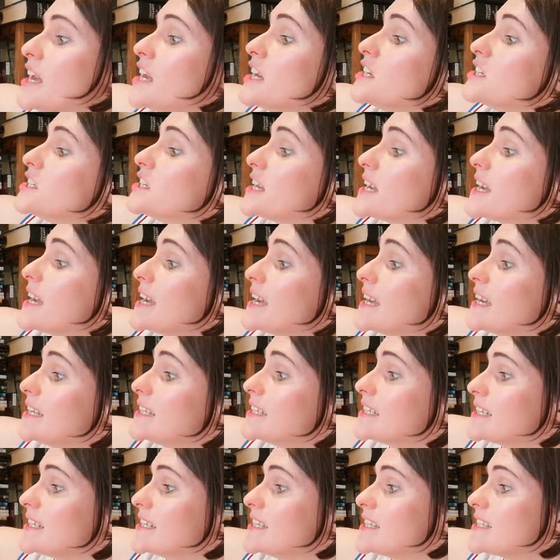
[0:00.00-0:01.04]
She hid
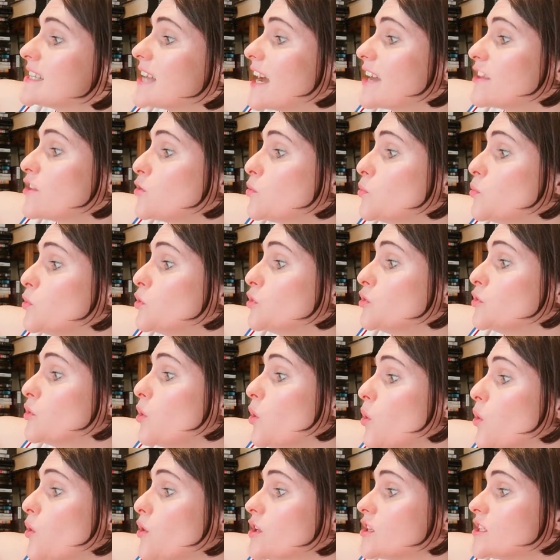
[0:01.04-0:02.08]
inside the wooden
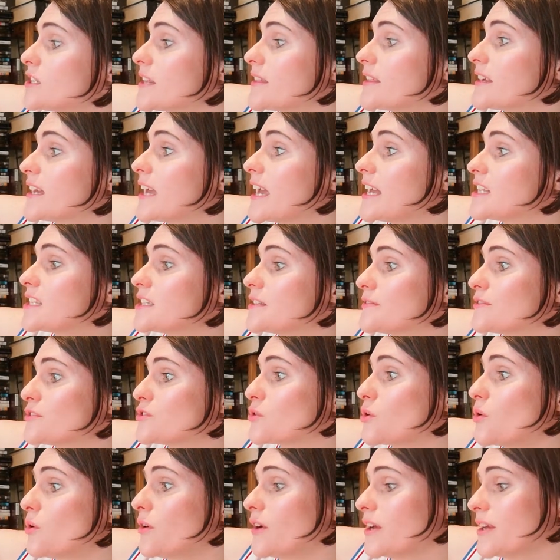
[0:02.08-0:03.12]
horse at the gates of
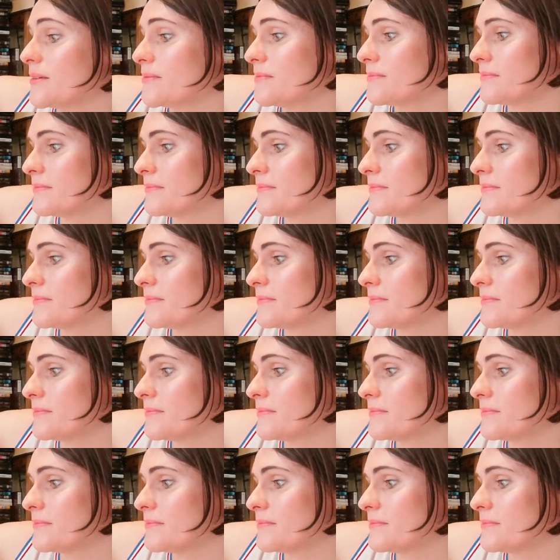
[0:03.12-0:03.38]
Troy.